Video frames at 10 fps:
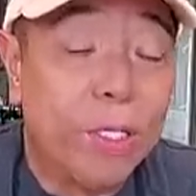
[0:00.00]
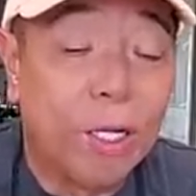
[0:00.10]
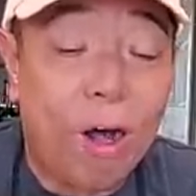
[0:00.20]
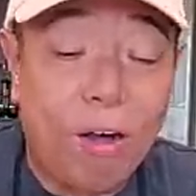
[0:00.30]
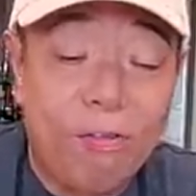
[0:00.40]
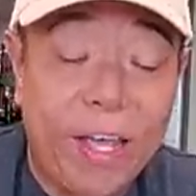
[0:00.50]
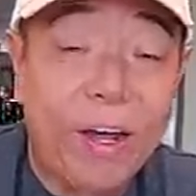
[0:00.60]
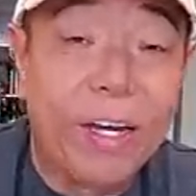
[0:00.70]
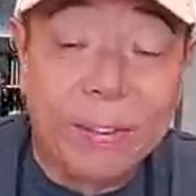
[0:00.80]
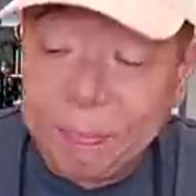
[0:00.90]
the caul fat
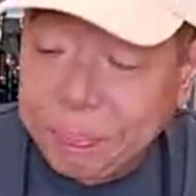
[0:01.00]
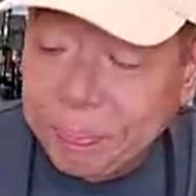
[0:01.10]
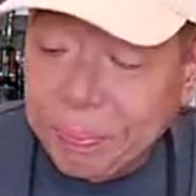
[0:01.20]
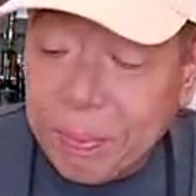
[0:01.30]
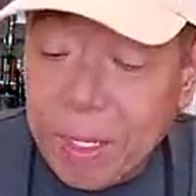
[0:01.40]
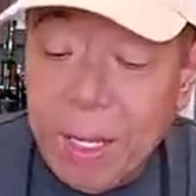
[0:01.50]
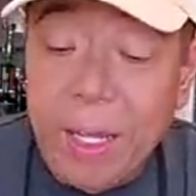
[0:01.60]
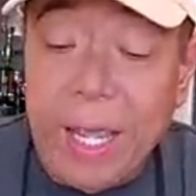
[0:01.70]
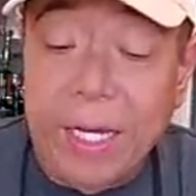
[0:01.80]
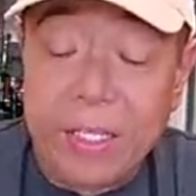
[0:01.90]
on it.
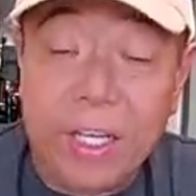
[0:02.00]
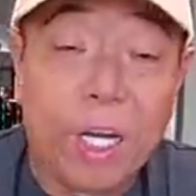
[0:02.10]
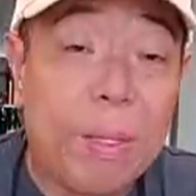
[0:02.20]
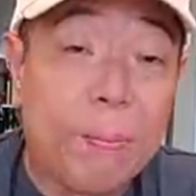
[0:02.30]
And it's got to be